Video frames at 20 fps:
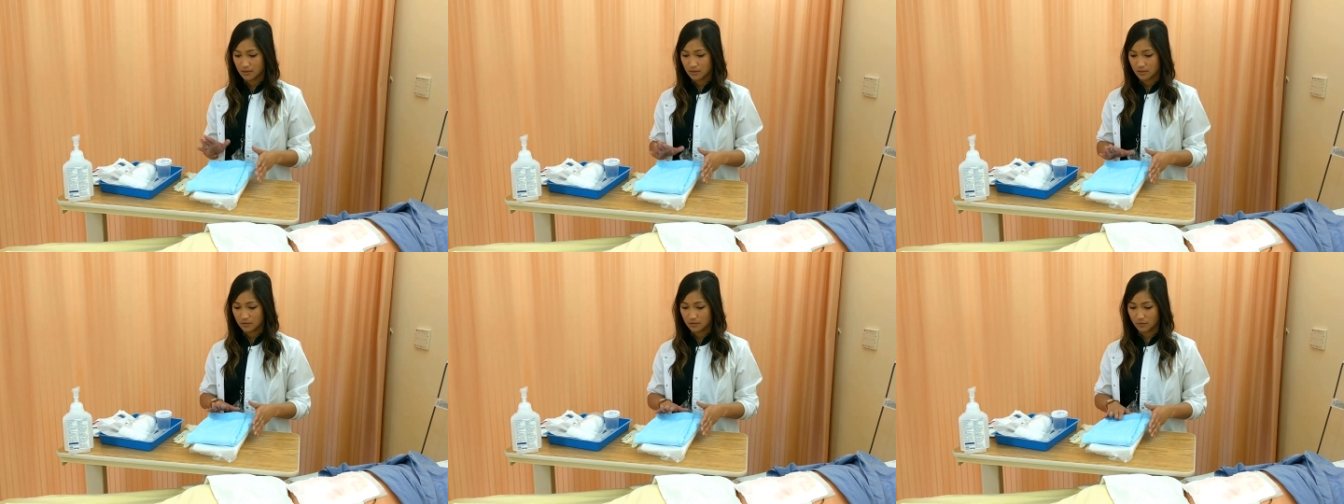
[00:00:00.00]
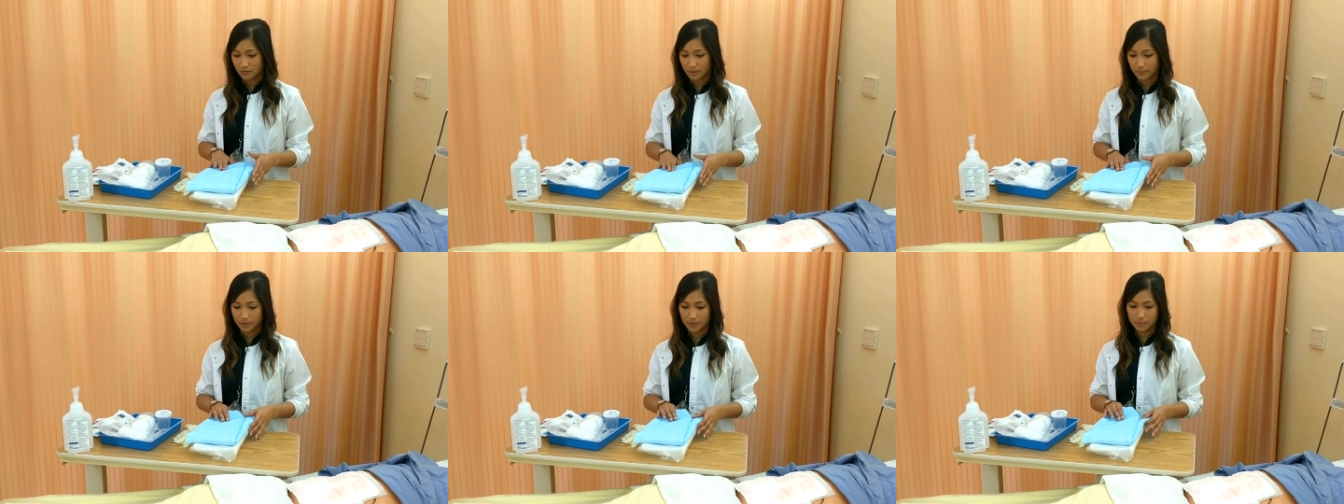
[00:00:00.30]
So
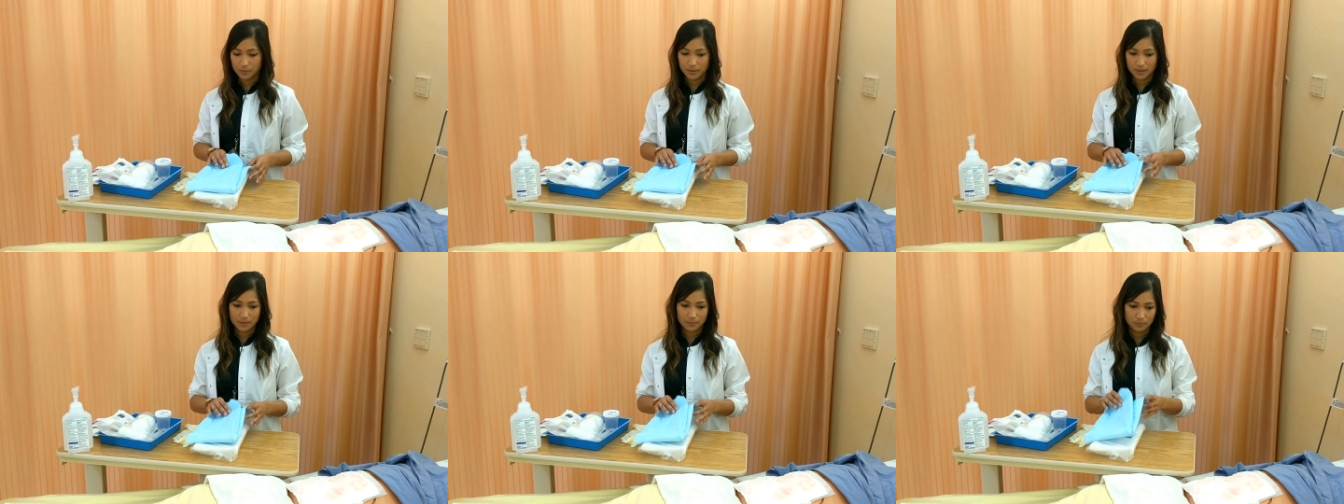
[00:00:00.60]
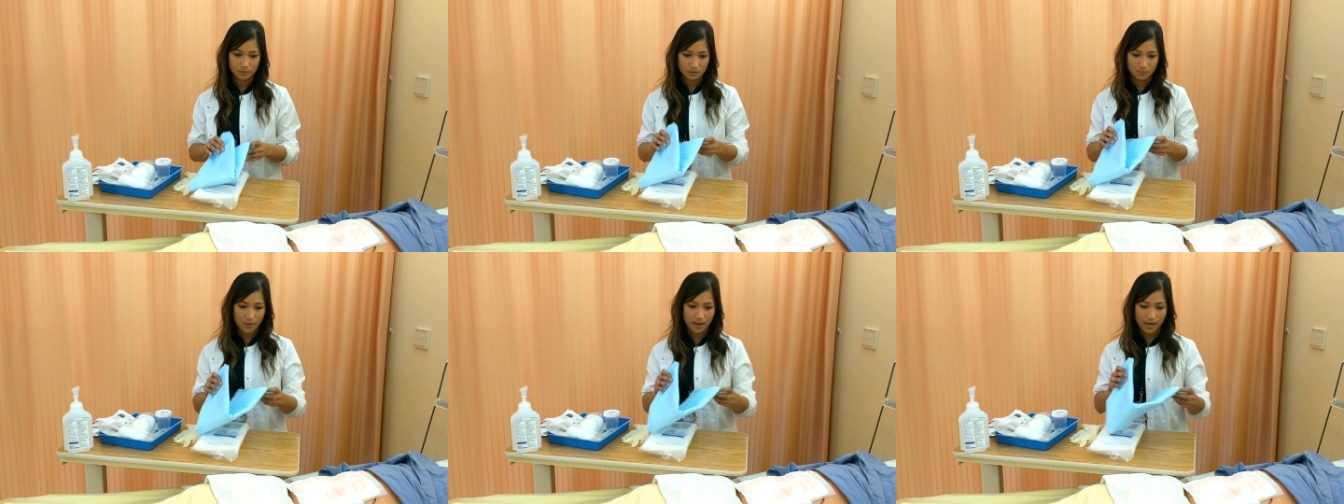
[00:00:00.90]
I'm going to put the
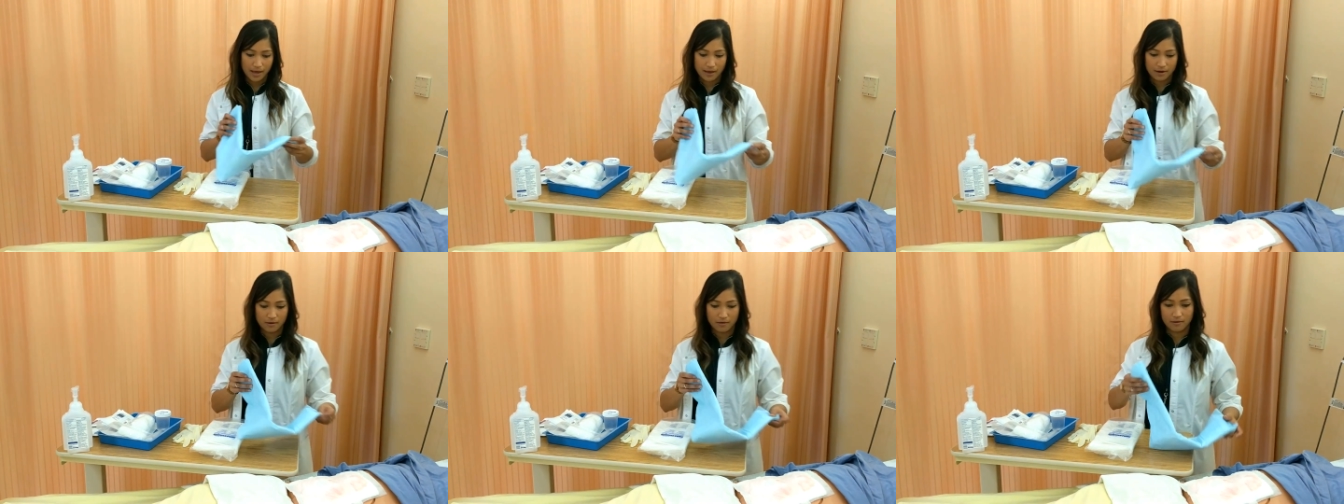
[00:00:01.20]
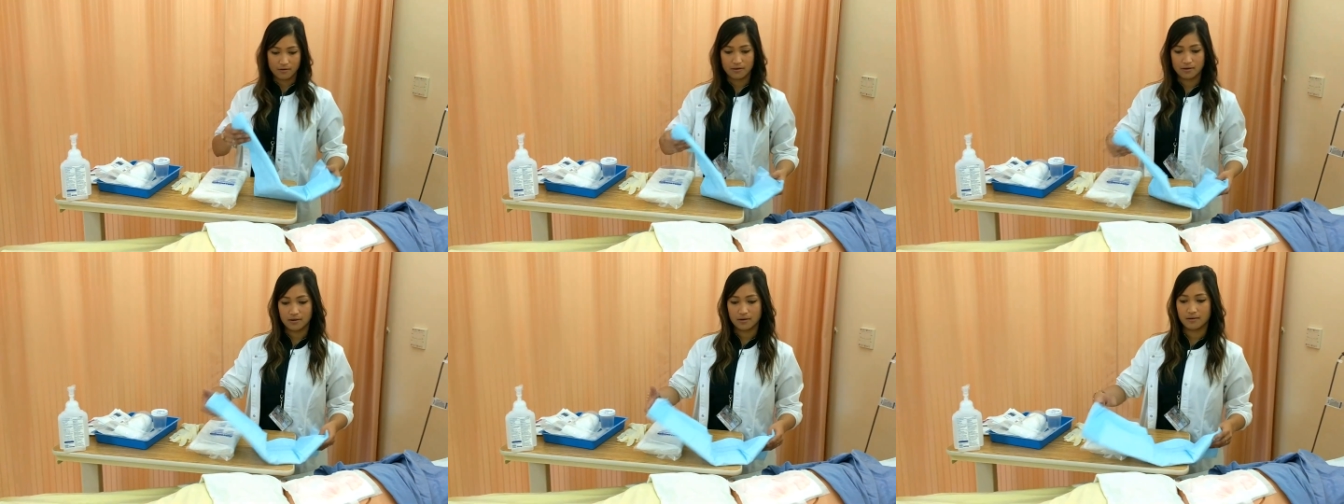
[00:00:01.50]
blue pad
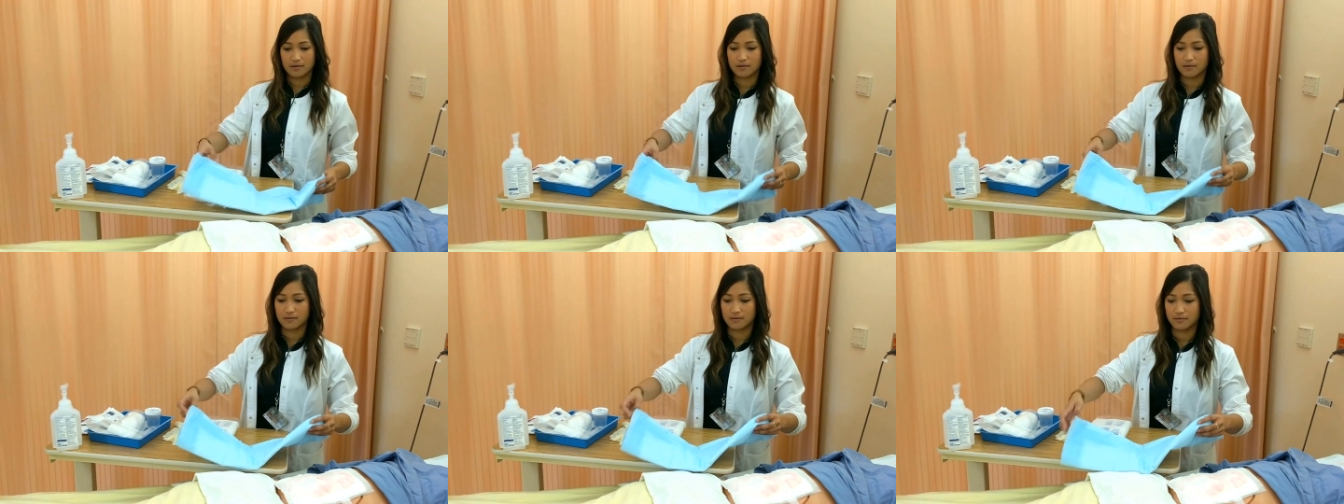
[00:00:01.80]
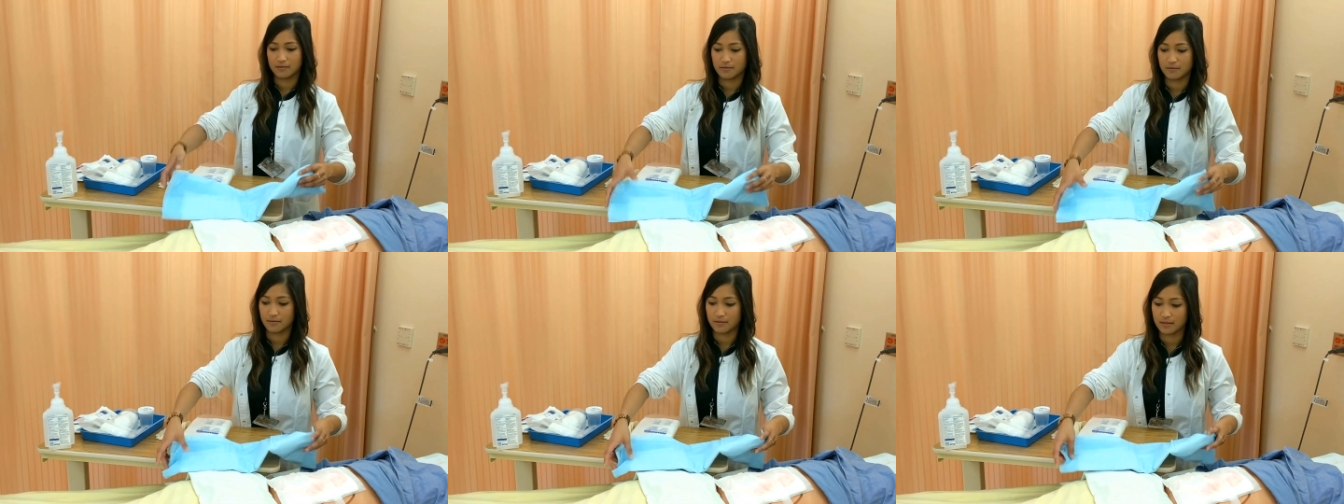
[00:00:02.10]

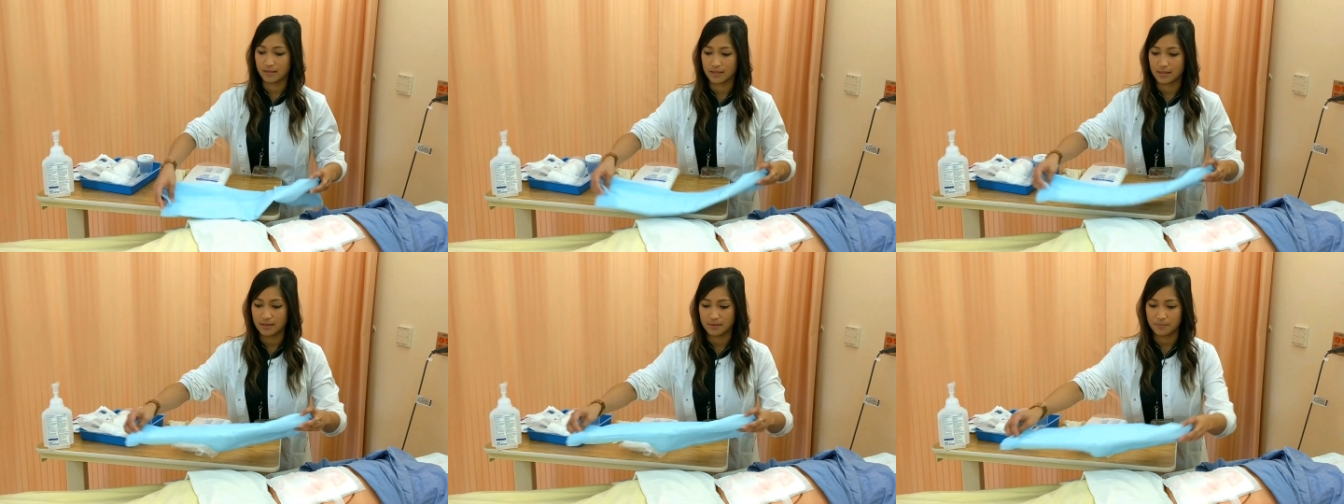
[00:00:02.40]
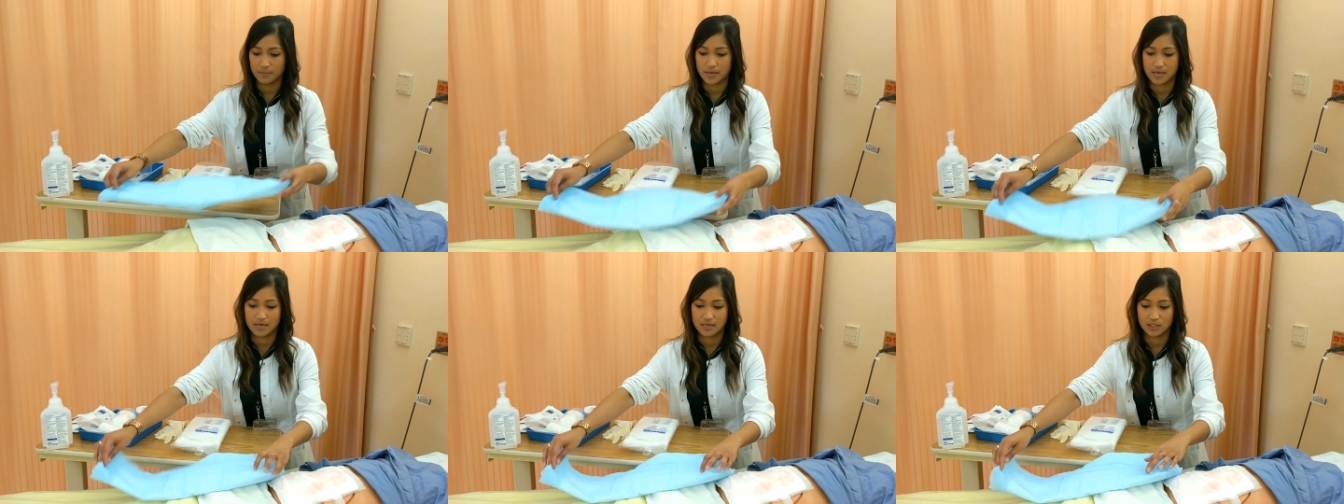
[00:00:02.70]
on the
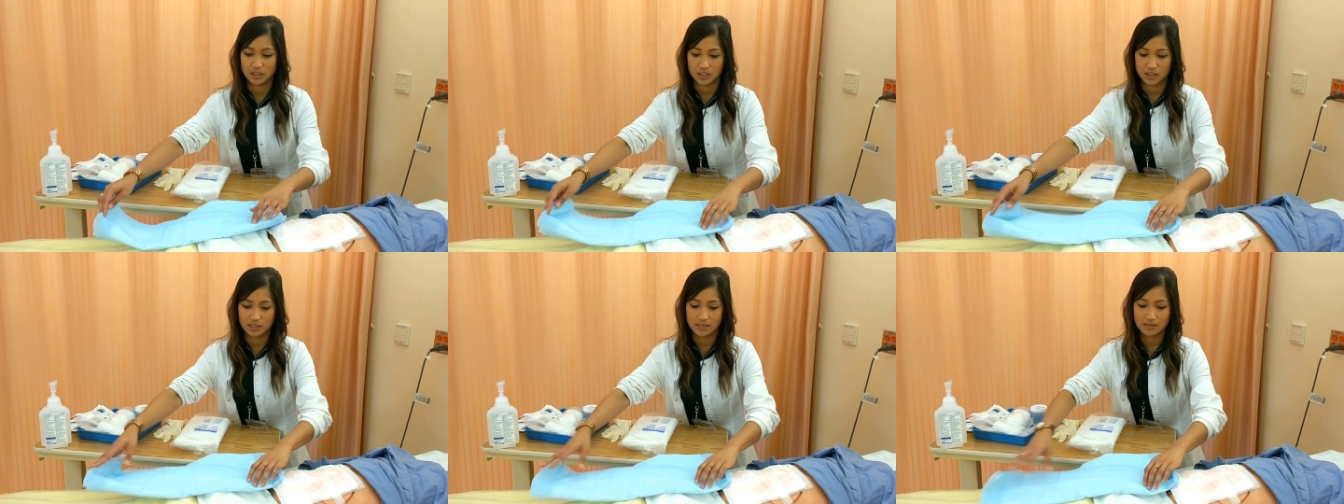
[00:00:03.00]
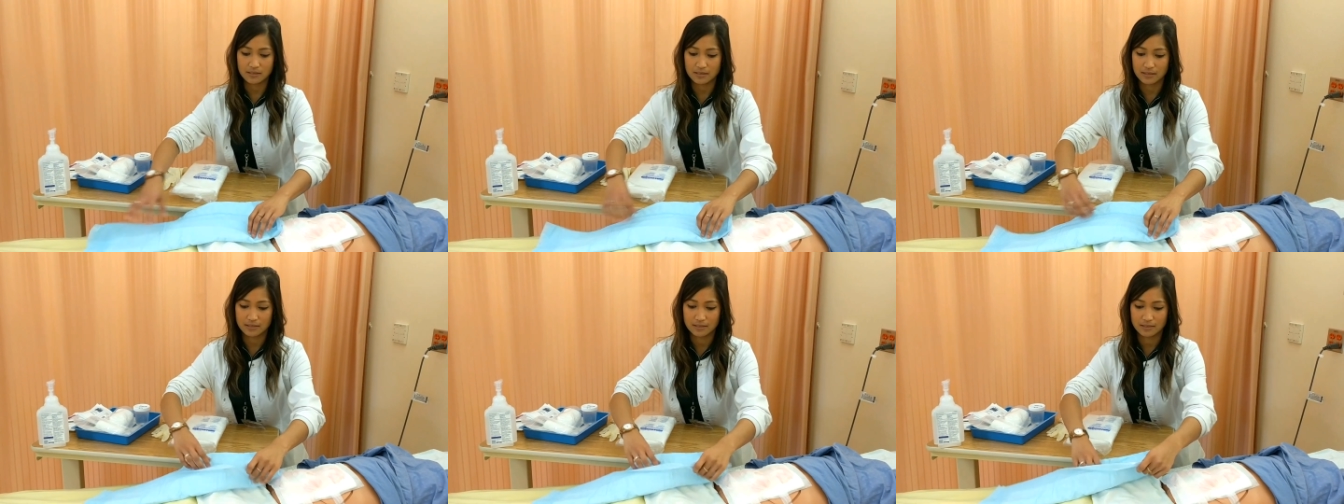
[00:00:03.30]

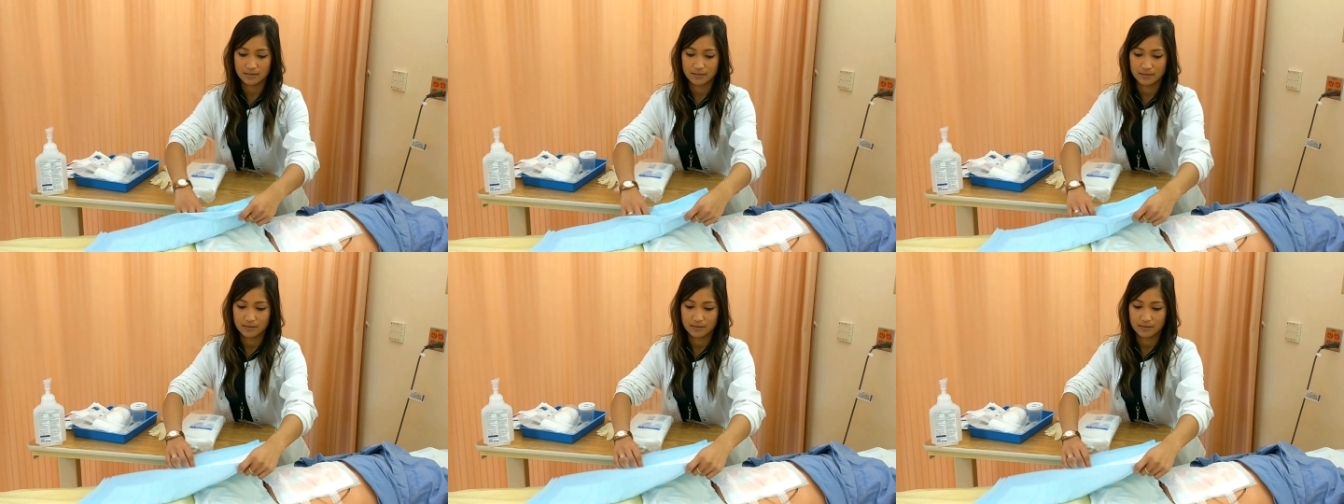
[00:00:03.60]
patient